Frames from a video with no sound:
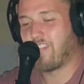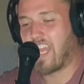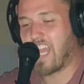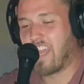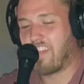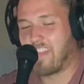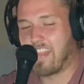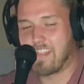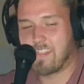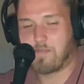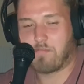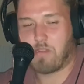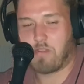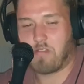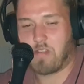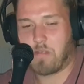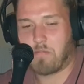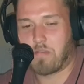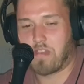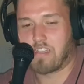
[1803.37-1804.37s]
man, that's
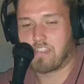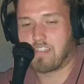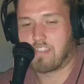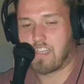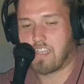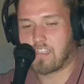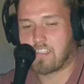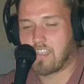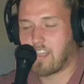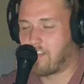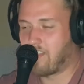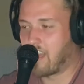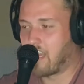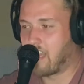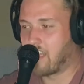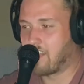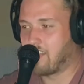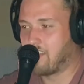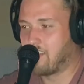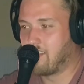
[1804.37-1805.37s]
probably the best sex I've
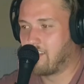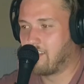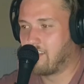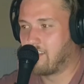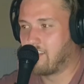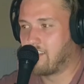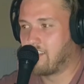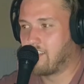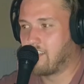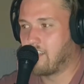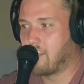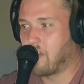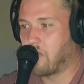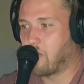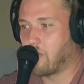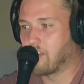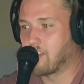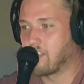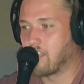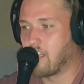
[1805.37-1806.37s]
had.
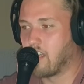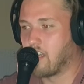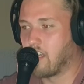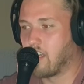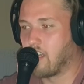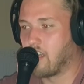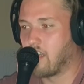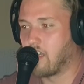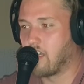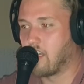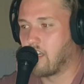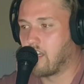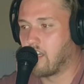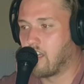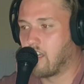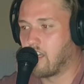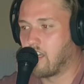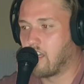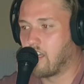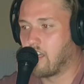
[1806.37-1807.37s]
Was
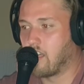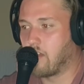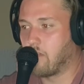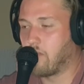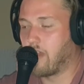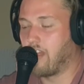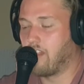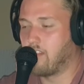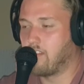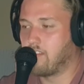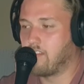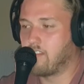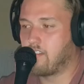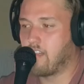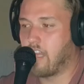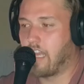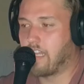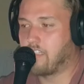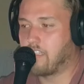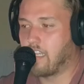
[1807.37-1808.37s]
well,
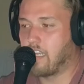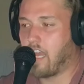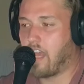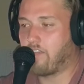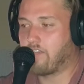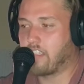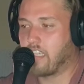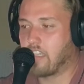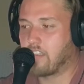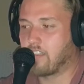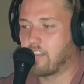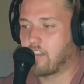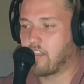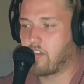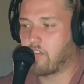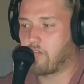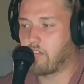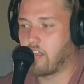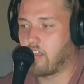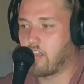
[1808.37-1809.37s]
I did have sex at
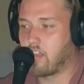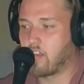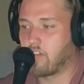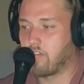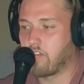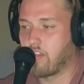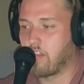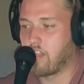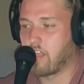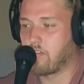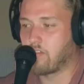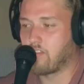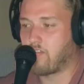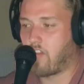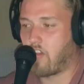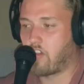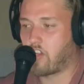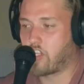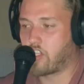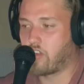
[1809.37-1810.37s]
the Carillion, although that was
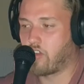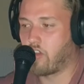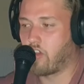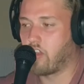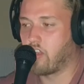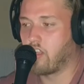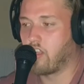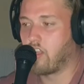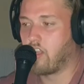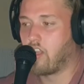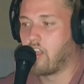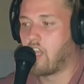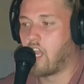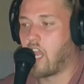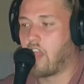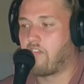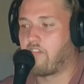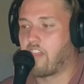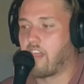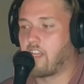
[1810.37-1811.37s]
very short.
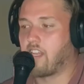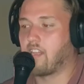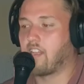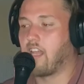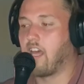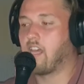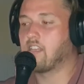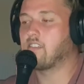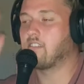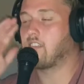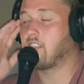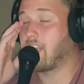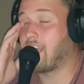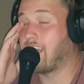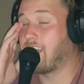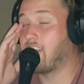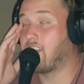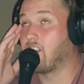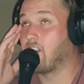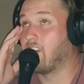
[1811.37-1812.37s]
If that had lasted
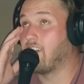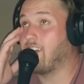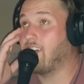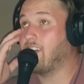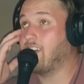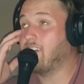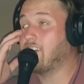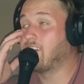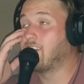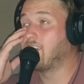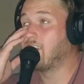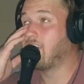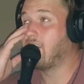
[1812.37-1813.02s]
any longer,